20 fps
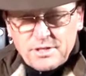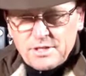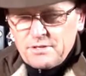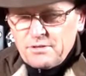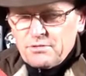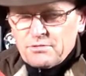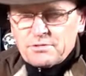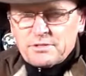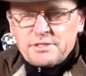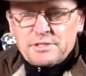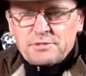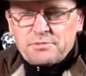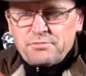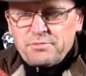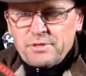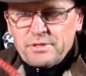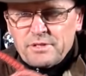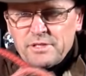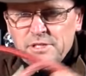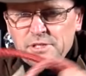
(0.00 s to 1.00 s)
do. Look,
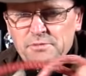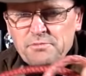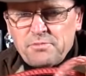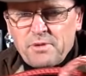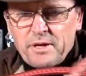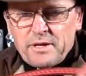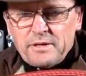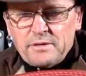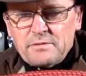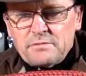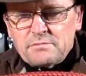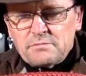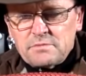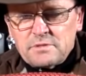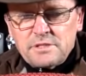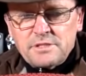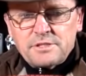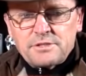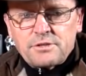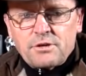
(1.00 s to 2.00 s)
this this one,
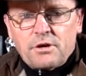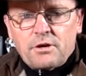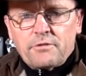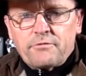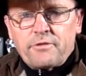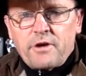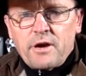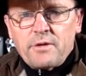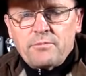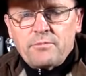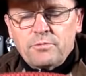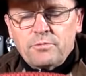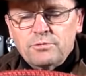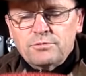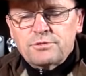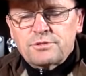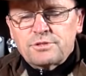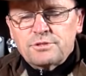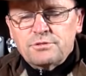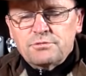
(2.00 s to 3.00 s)
this style of rope
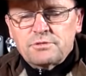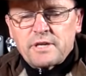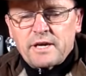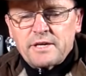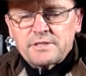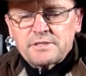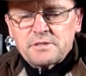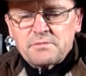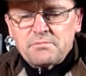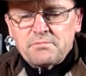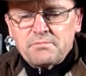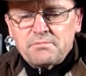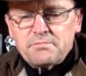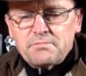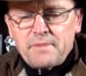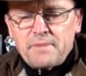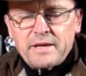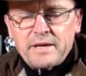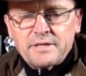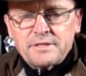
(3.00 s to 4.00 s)
will still take some
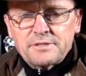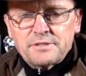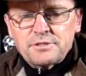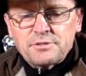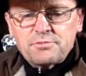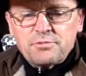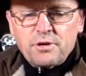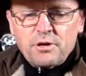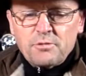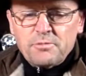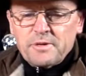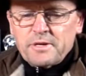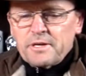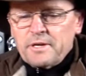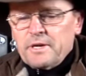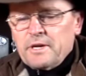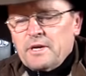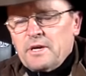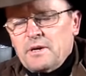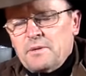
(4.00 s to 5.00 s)
maintenance as well, but
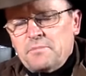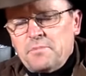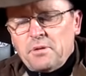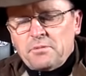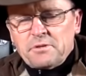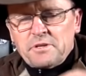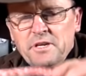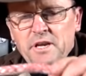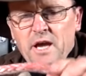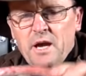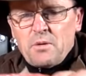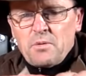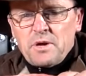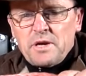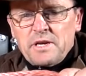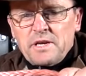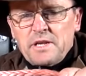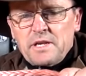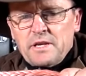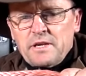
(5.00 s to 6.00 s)
probably
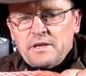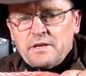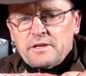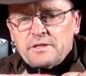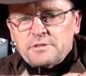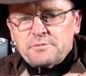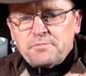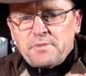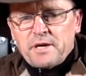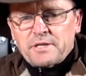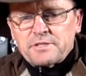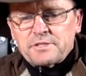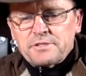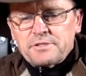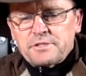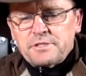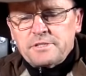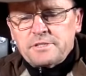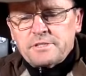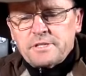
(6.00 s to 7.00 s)
nowhere near as much
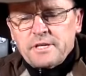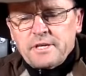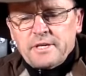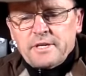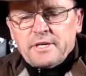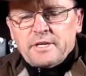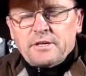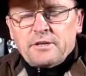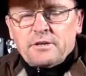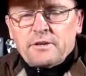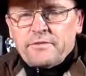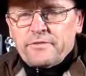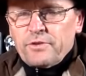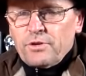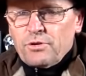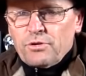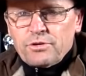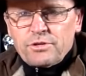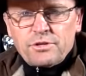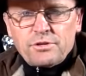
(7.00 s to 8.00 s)
as this. Look, if
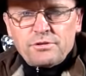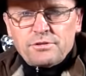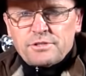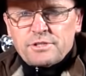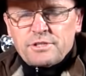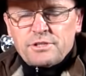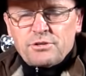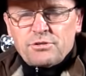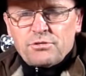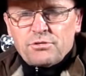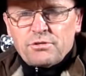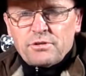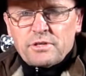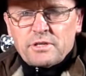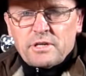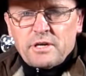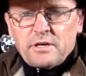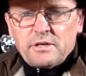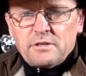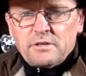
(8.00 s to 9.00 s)
you're using your,
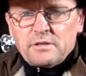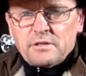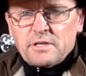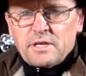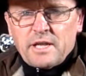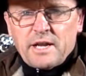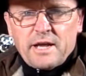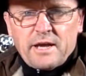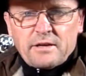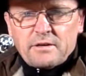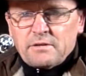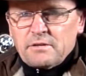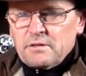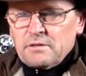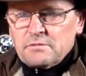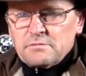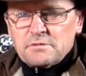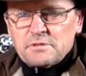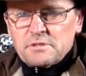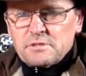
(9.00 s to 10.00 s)
you know, you get out
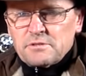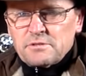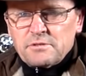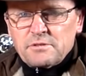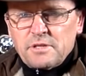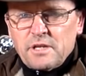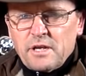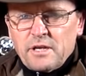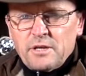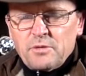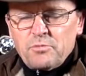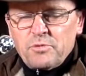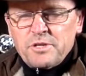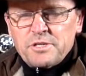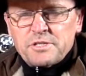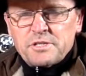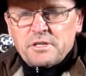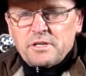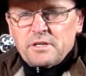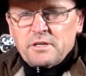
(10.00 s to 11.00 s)
and you know you're
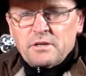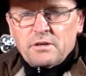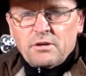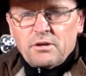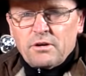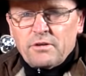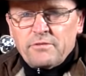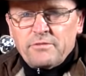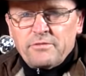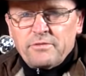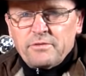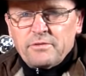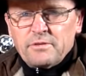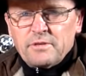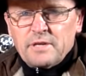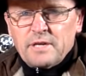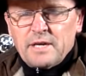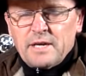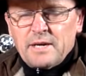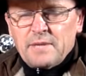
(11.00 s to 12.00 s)
winching in a lot of
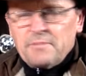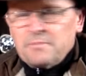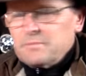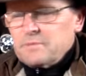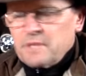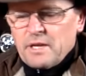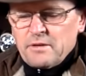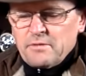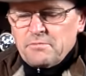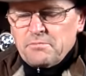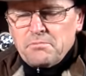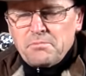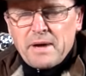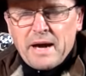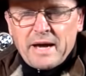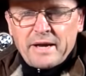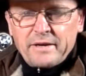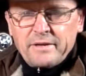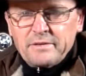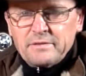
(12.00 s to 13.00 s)
um, you know
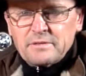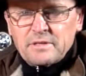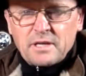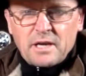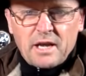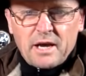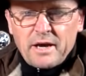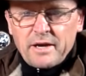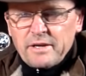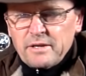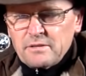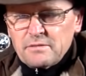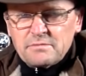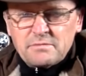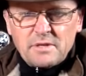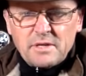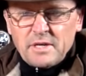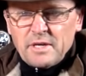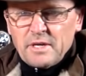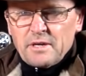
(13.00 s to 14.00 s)
mud and clay
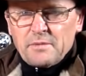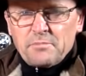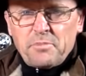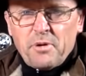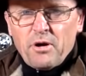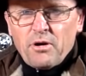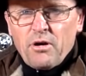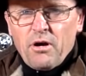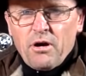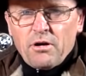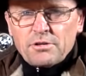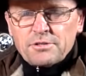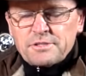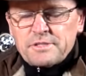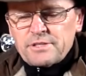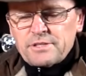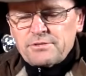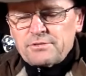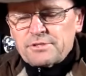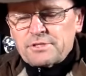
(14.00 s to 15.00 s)
and bog holes
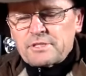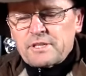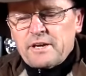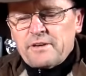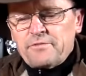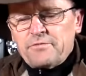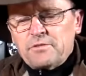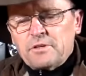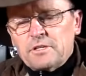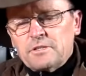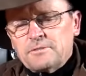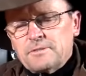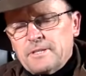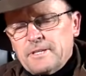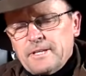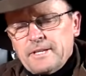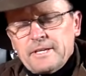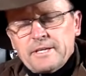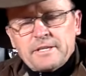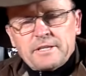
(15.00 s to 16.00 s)
and that sort of stuff. Well,
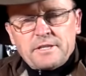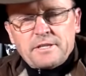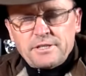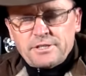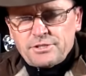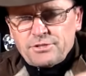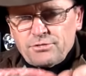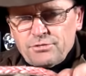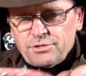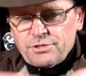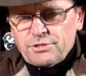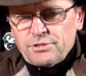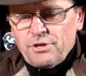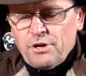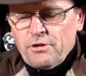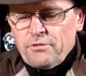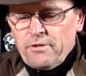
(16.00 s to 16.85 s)
this sort of style